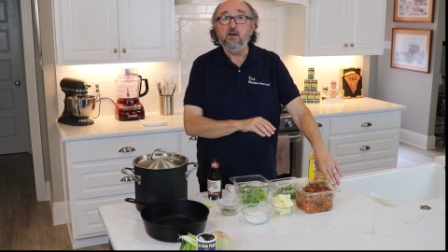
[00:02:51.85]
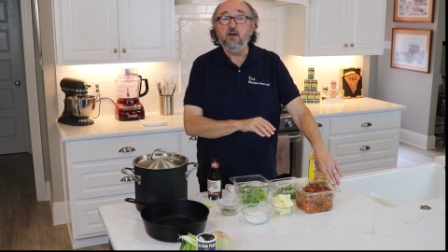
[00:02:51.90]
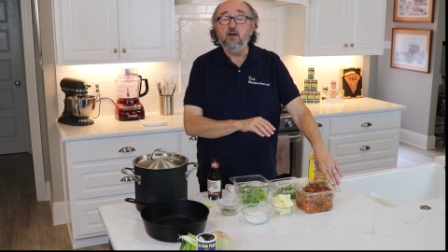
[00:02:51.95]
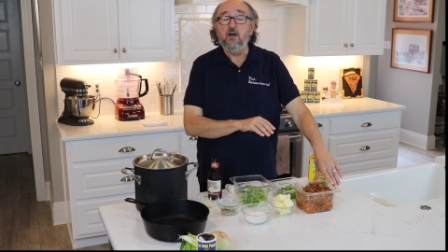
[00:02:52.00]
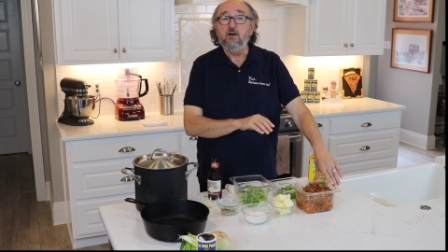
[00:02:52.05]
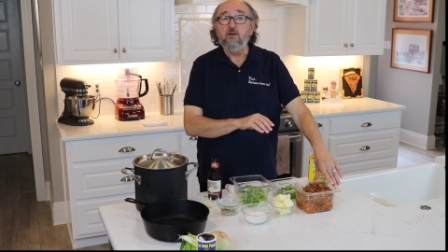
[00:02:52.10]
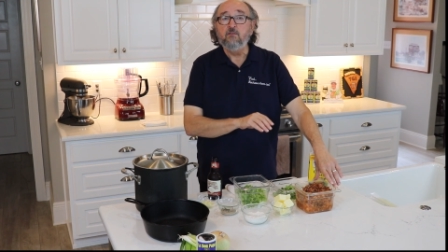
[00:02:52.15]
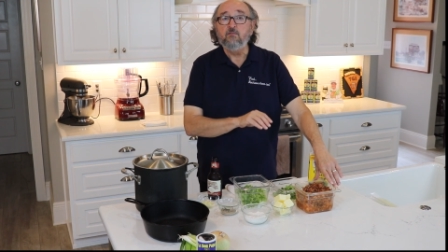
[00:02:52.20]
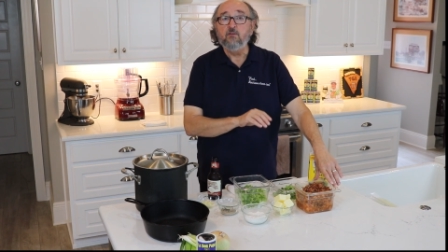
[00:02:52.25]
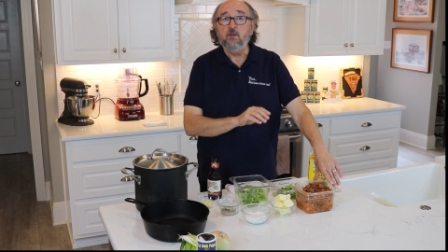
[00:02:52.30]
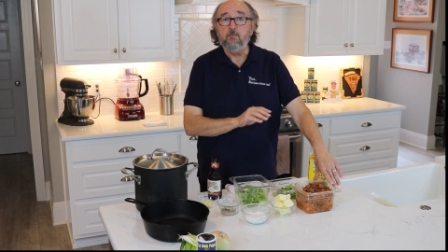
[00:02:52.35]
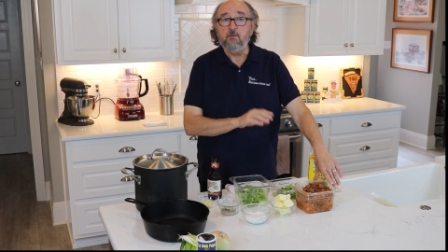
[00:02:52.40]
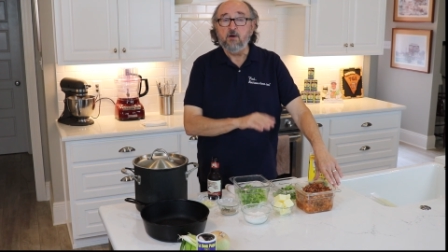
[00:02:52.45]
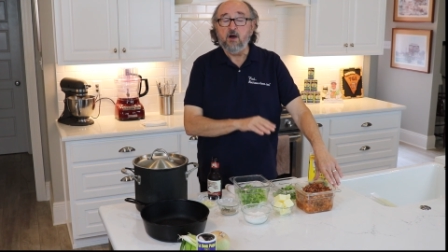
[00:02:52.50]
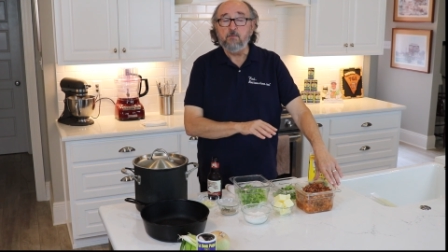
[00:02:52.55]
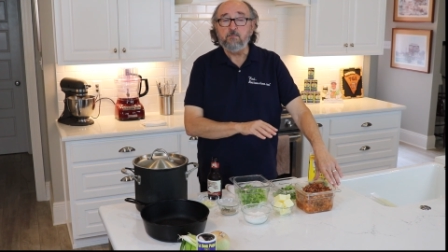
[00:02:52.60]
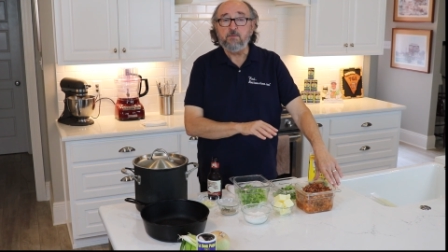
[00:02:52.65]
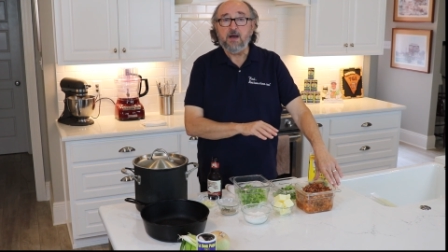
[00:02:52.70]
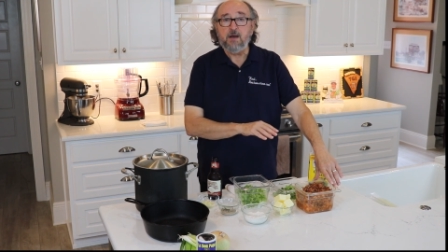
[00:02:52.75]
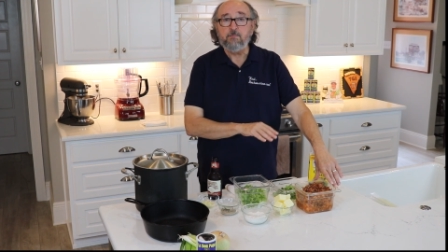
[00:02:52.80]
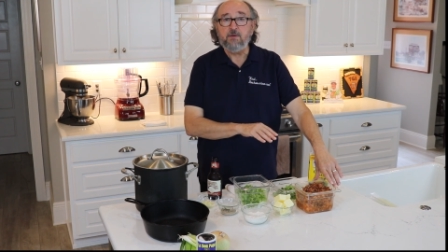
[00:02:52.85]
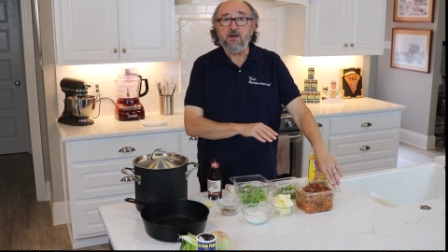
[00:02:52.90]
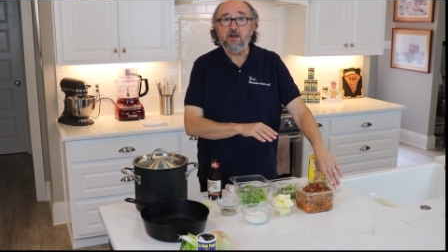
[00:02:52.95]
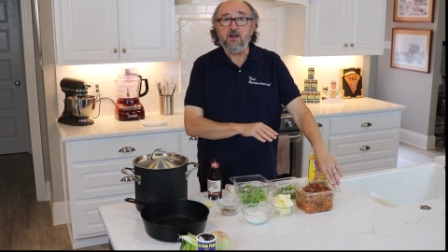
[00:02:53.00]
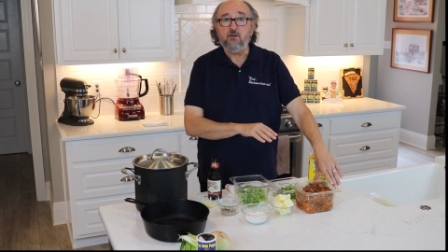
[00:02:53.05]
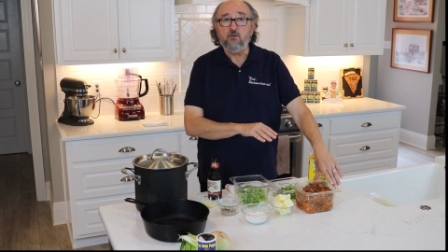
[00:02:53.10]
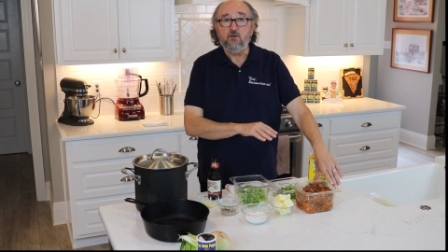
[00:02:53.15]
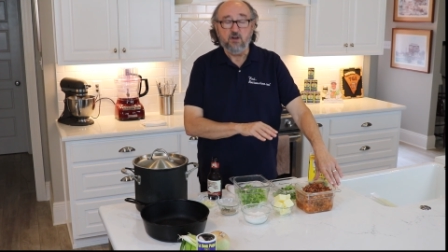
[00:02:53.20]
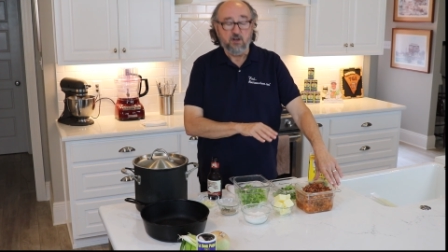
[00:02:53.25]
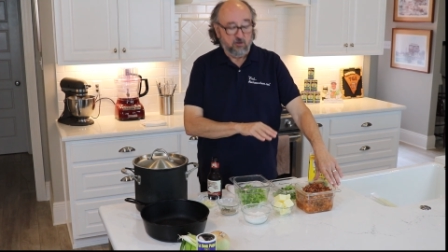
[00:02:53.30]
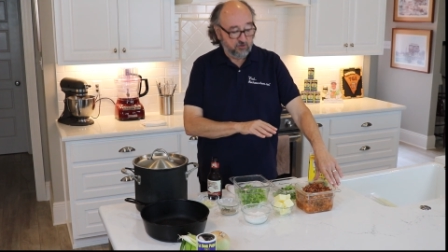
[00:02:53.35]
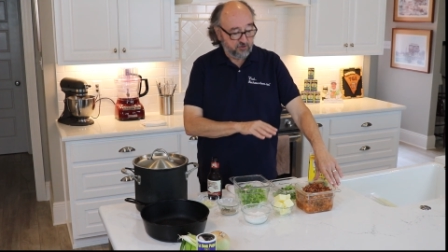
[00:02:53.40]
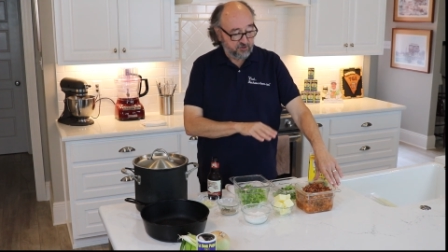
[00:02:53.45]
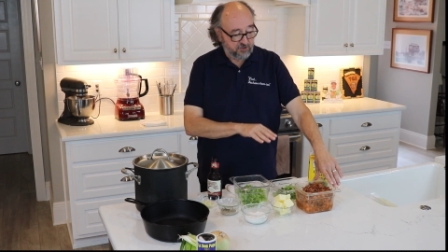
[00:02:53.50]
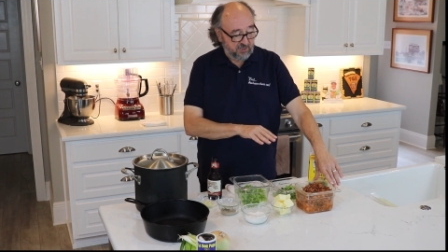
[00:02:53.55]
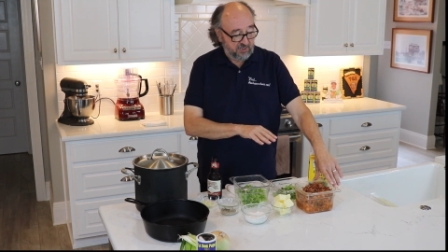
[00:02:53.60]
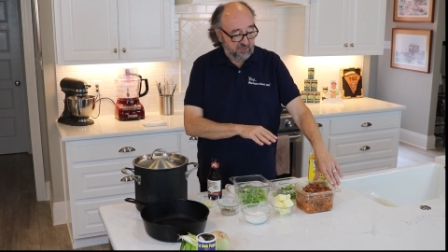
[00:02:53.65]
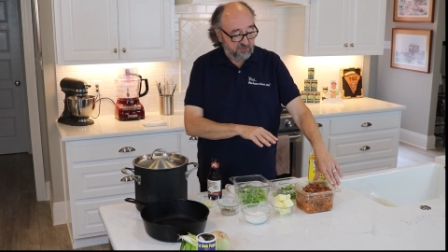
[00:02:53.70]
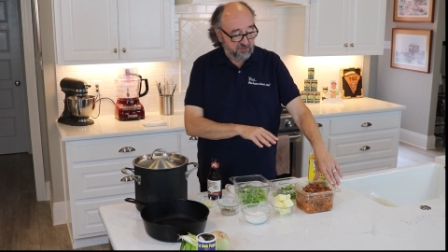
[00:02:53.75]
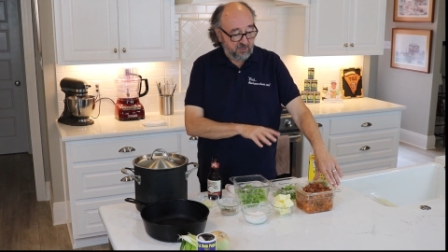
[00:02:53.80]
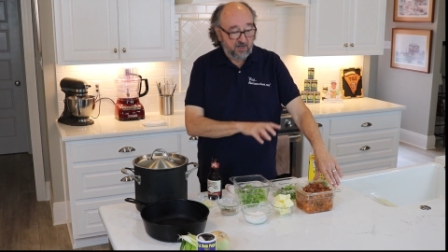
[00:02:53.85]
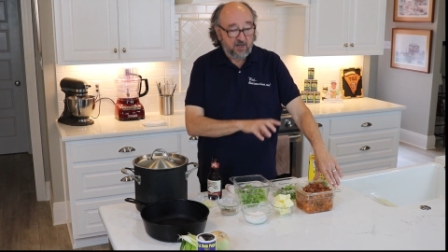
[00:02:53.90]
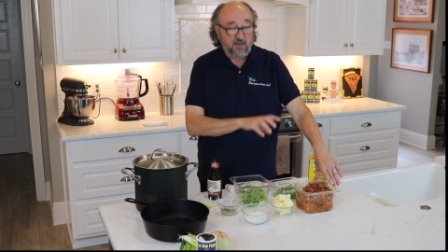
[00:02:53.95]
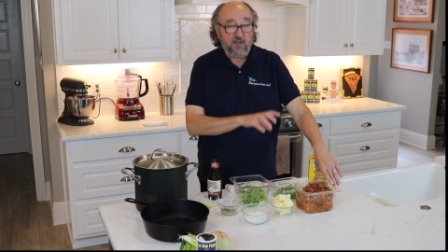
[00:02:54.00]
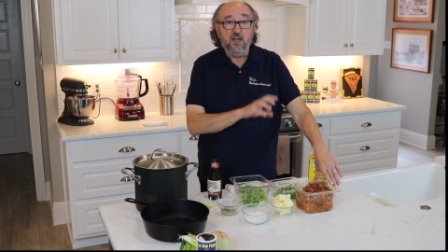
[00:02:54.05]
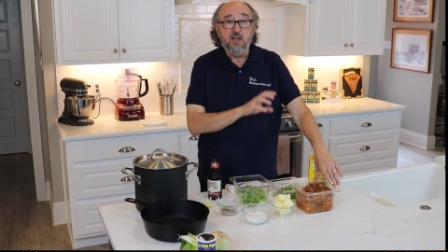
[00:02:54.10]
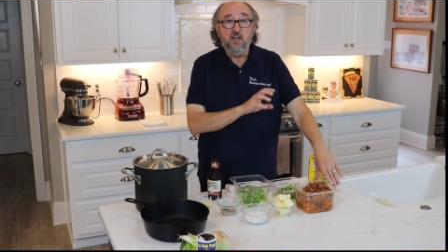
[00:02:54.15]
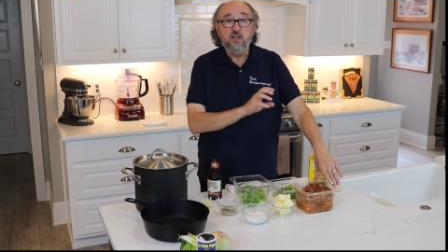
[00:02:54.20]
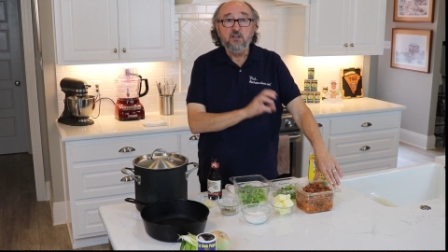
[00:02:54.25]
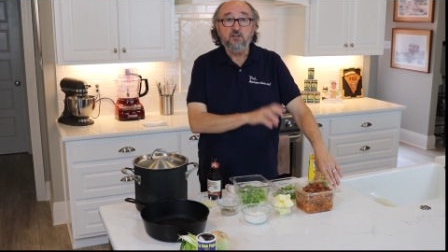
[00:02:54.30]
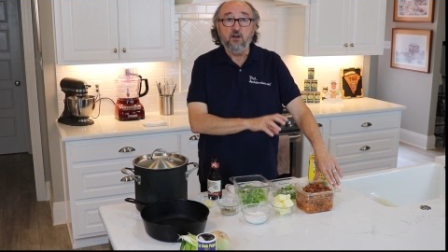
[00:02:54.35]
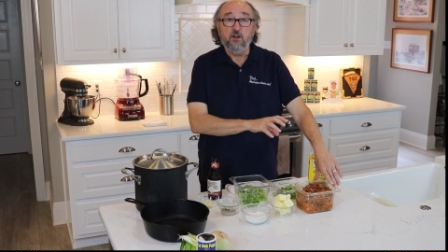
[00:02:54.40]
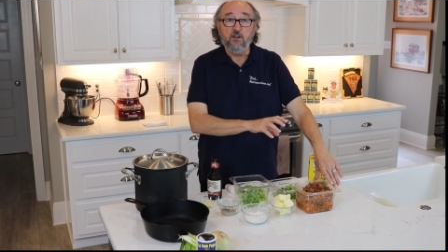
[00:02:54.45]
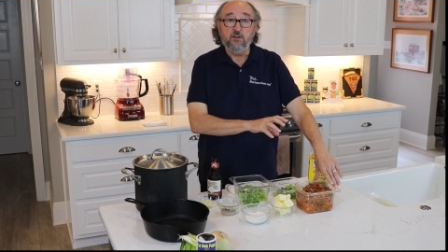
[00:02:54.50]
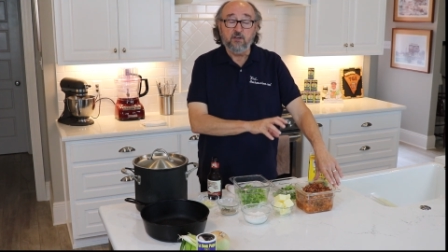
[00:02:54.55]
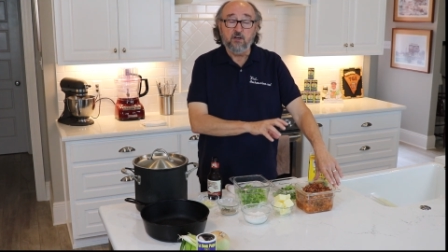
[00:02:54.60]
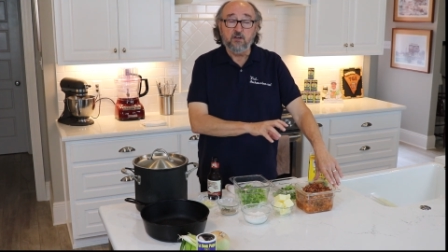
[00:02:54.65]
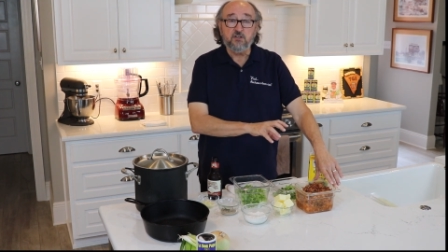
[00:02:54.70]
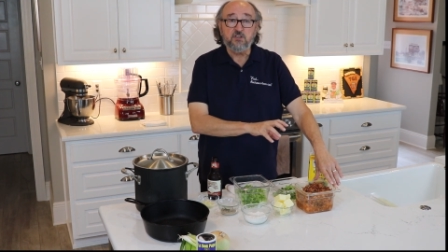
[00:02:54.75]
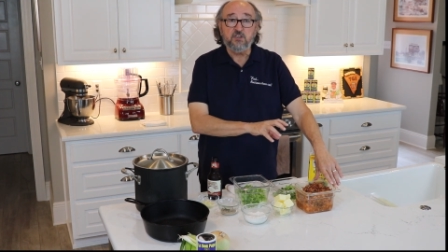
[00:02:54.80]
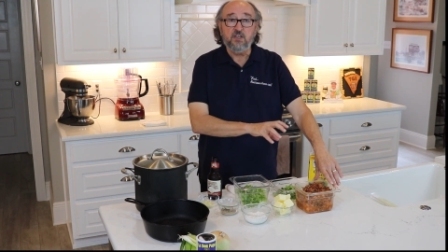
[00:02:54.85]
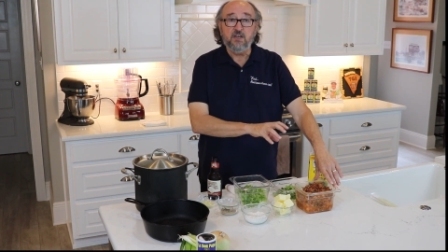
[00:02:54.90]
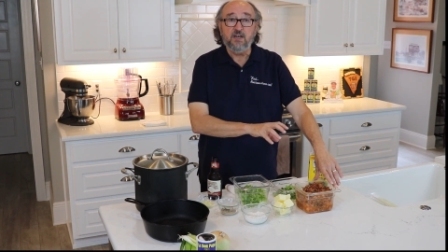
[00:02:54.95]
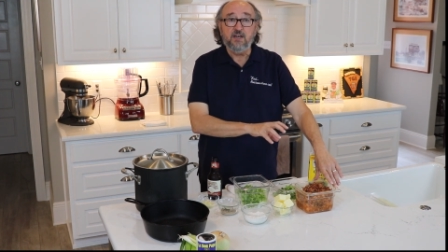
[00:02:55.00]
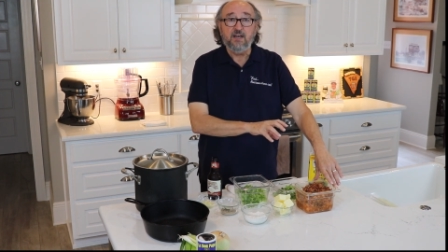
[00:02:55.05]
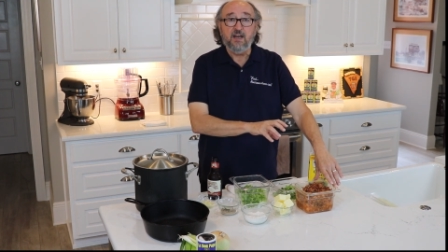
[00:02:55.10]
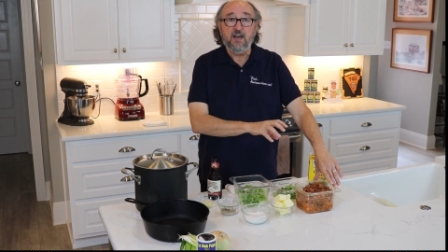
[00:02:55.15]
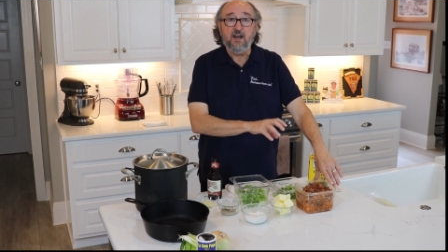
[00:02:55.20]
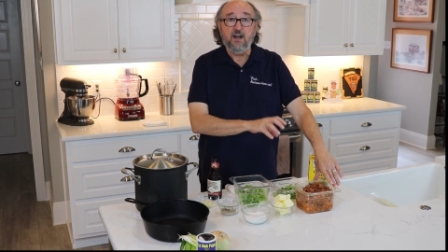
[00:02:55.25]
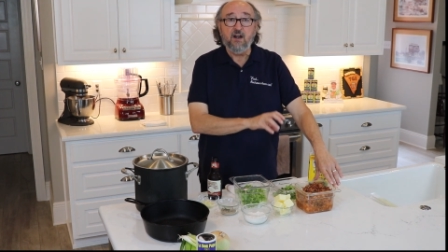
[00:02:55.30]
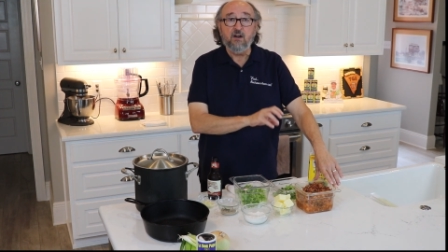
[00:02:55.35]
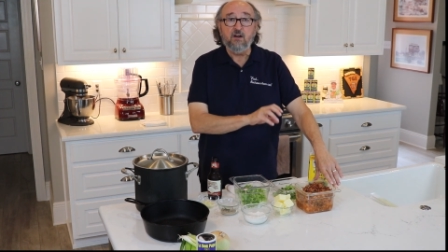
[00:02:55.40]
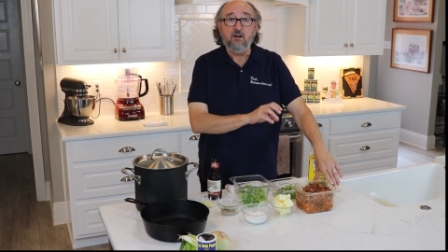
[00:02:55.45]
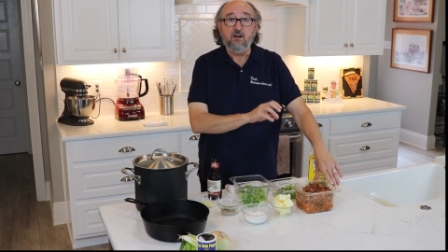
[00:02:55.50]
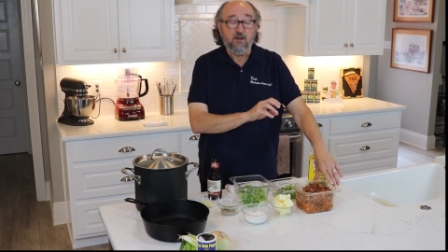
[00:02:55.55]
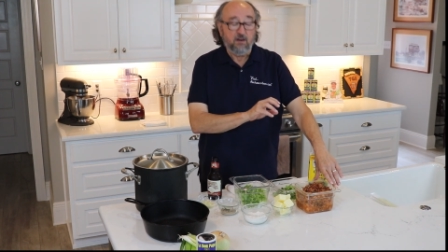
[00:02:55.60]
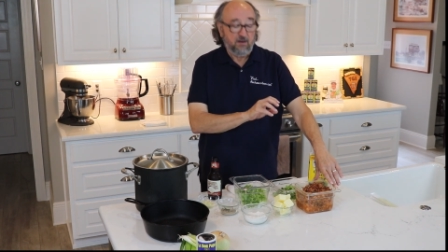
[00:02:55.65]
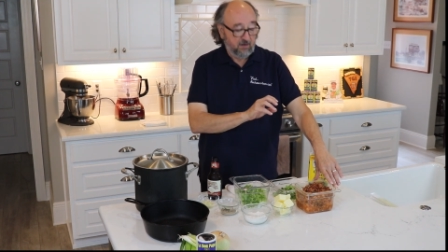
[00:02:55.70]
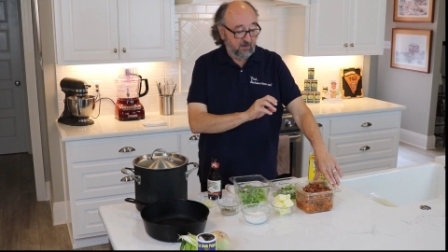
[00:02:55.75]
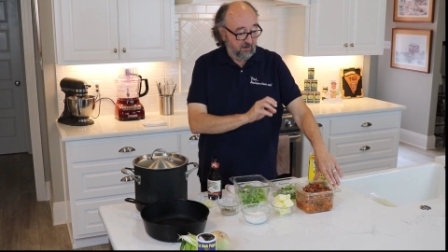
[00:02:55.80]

of Le Bon Papa Creole seasoning so that they're sitting there